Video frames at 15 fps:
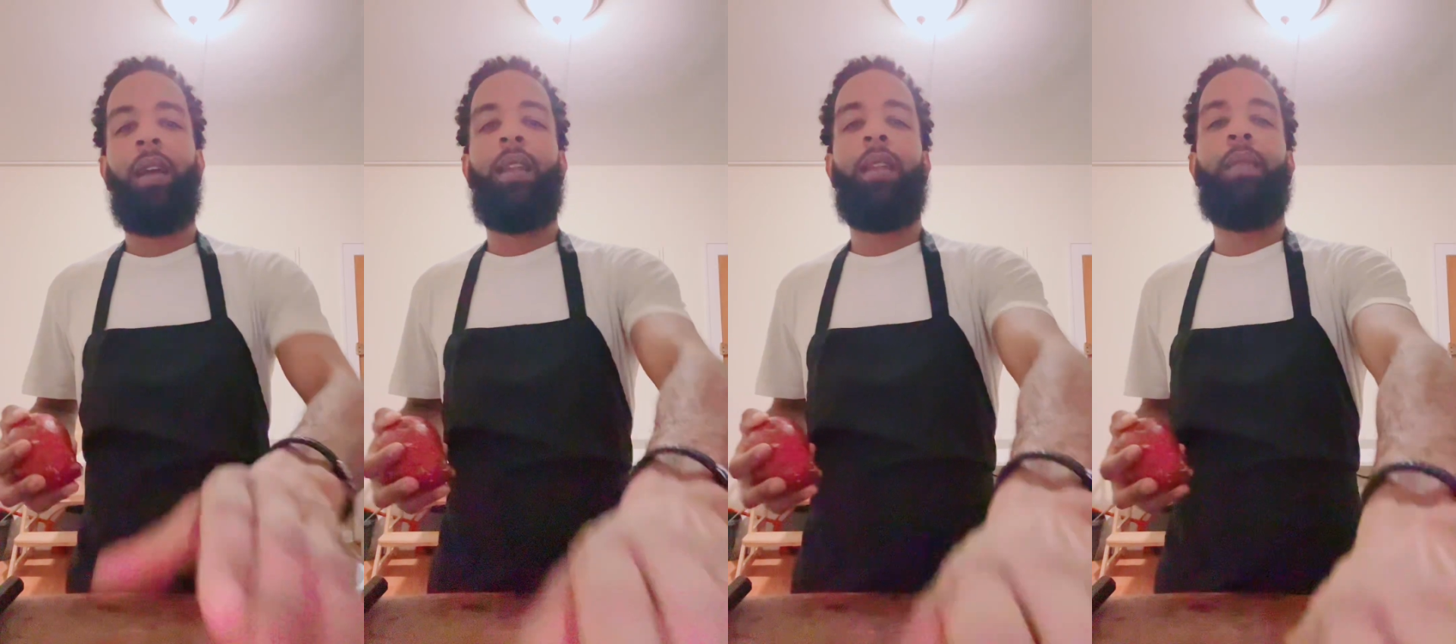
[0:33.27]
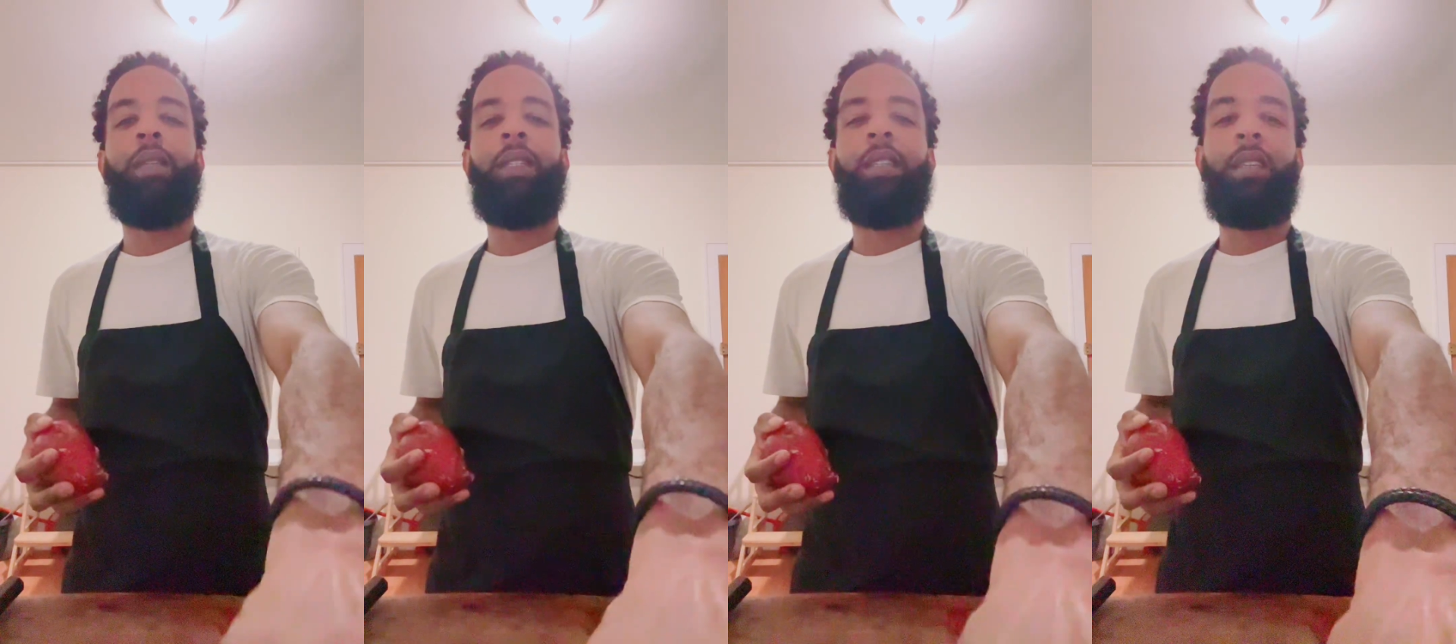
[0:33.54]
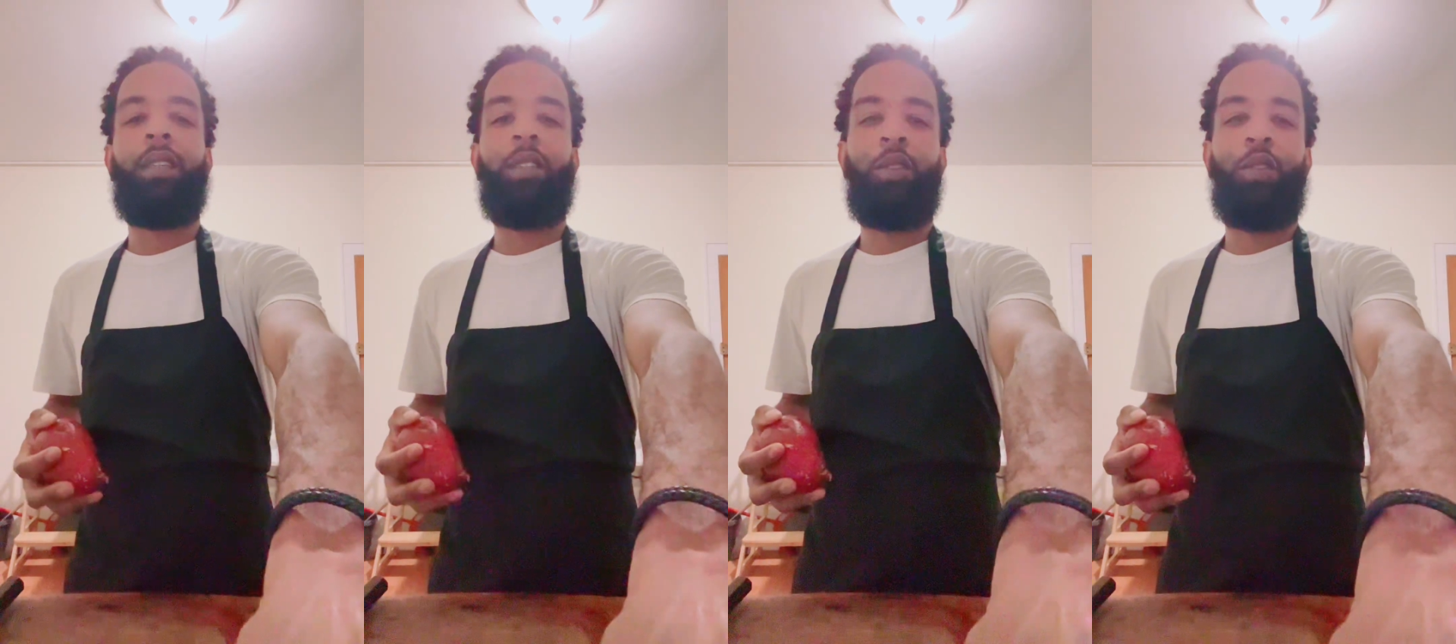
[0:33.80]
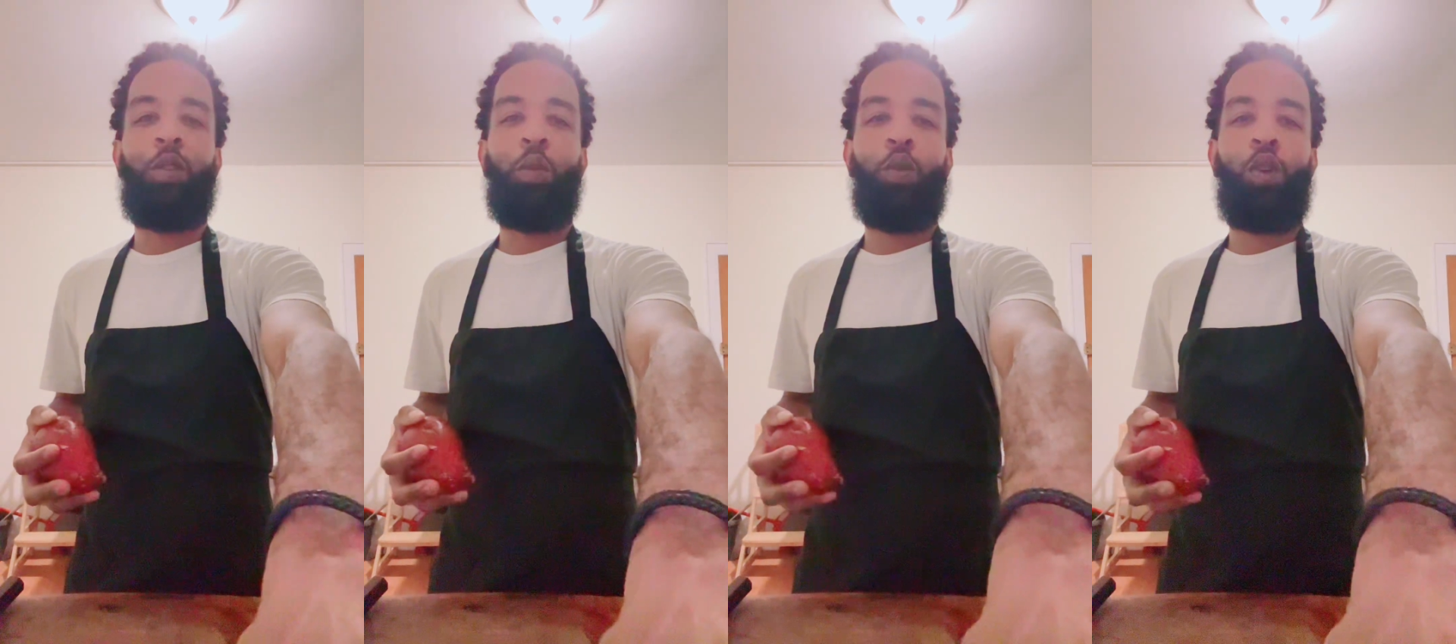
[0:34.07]
Let me take you through
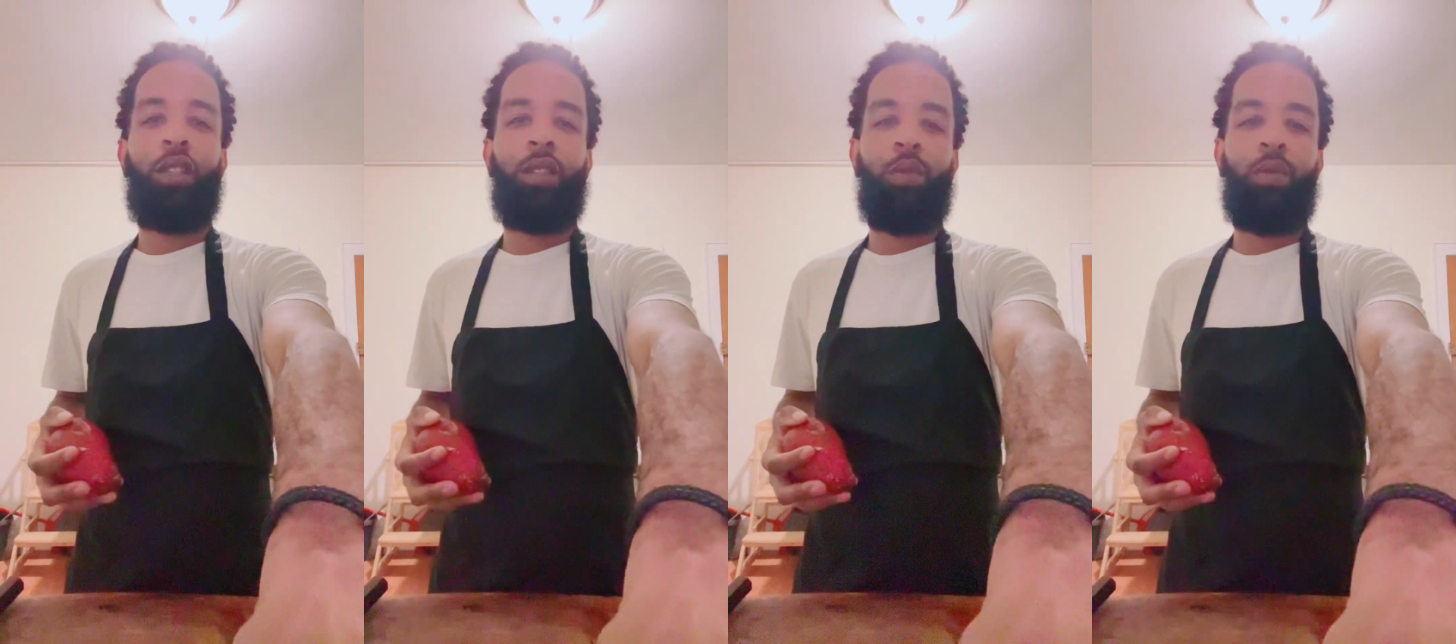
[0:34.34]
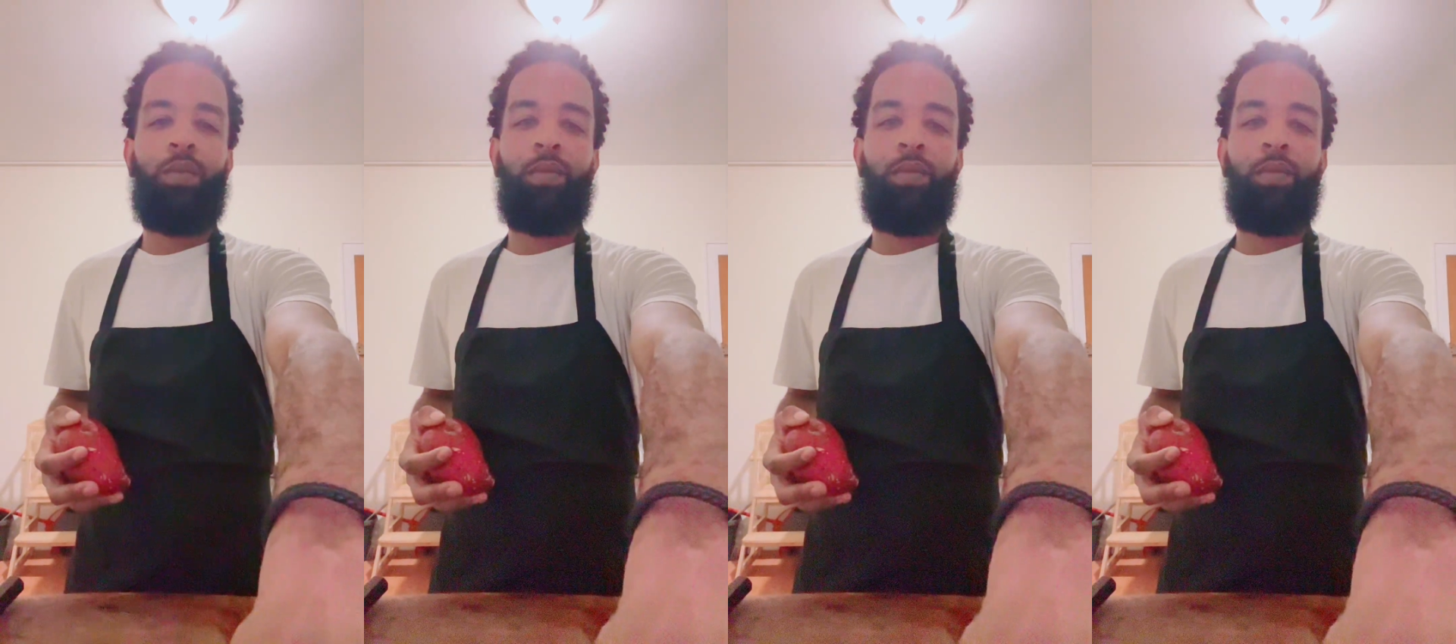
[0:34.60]
the walkthrough.